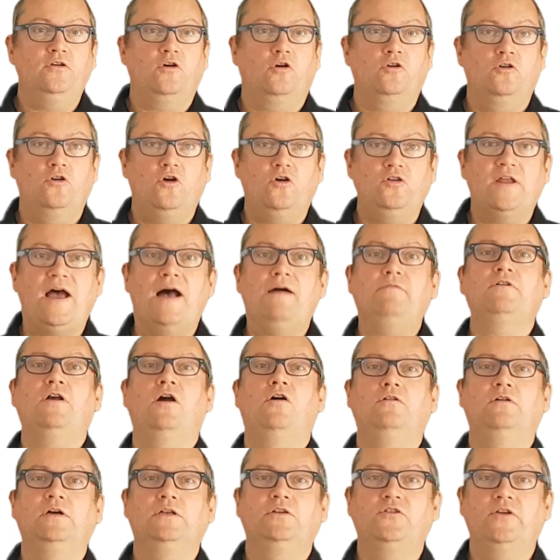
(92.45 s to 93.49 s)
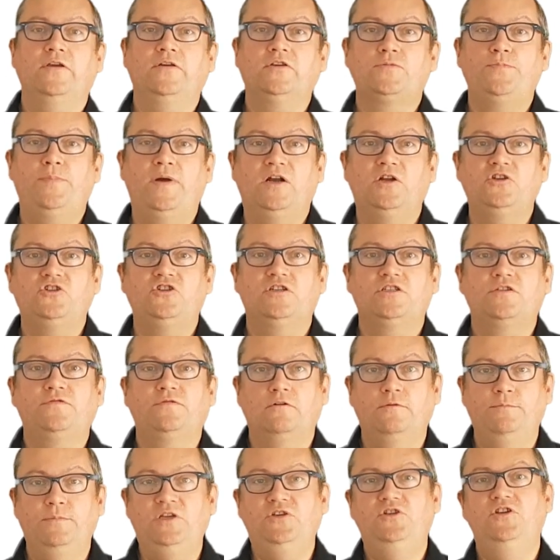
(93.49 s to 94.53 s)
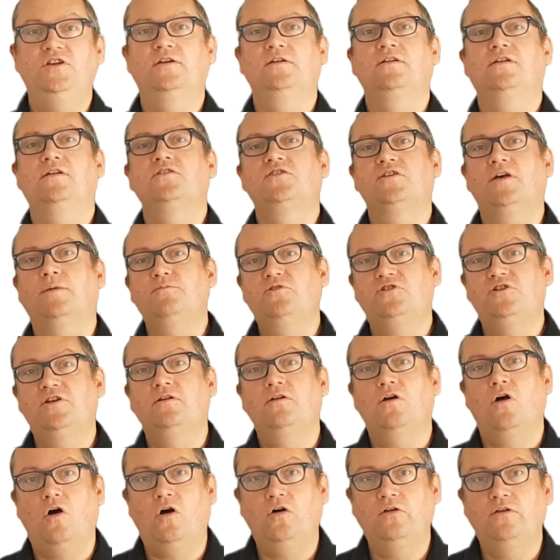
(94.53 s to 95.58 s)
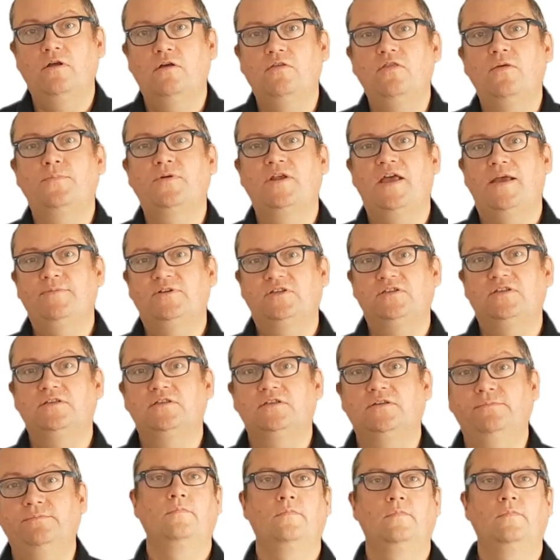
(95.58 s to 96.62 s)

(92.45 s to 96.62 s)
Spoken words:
or non-alcoholic drinks purchased for immediate consumption on the premises.